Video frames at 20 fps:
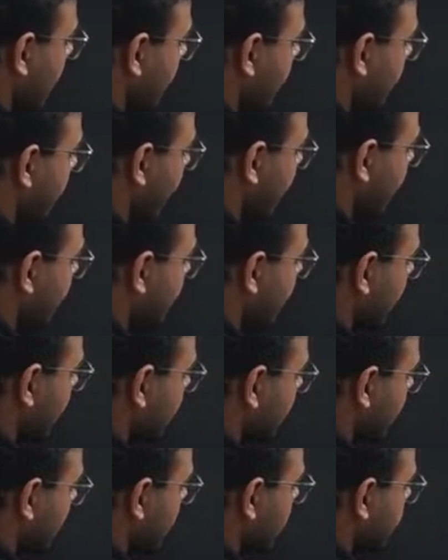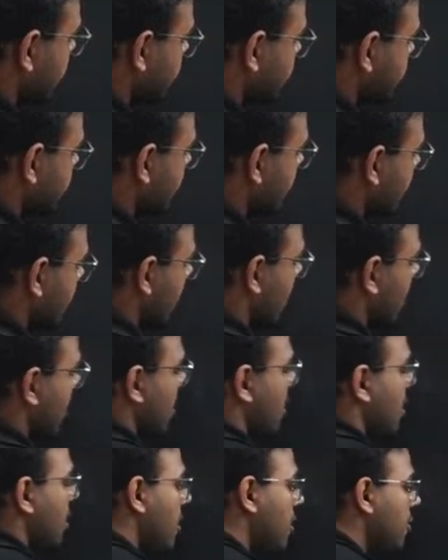minus SP.
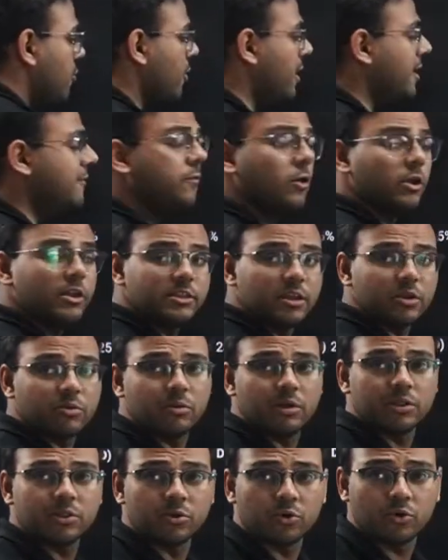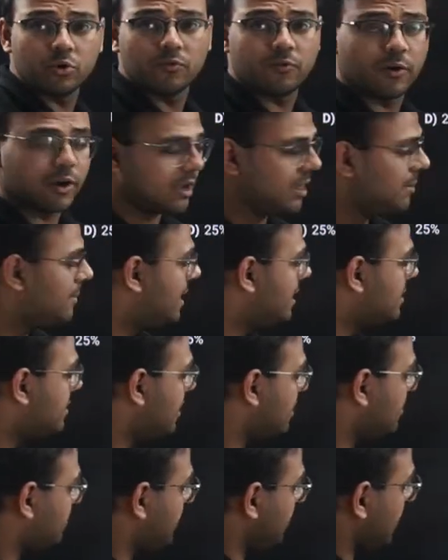24 is equals to 240 minus
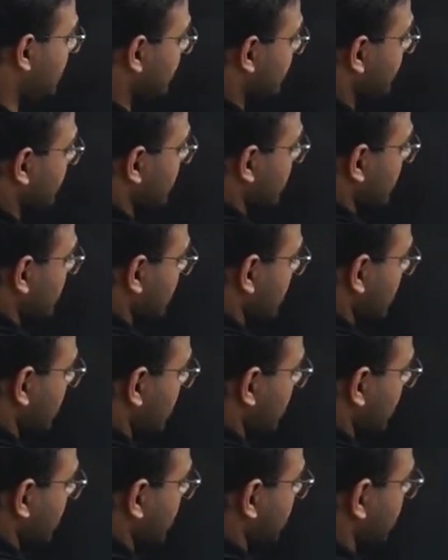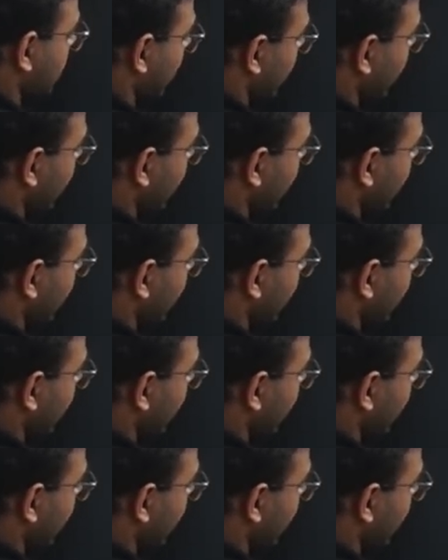SP. So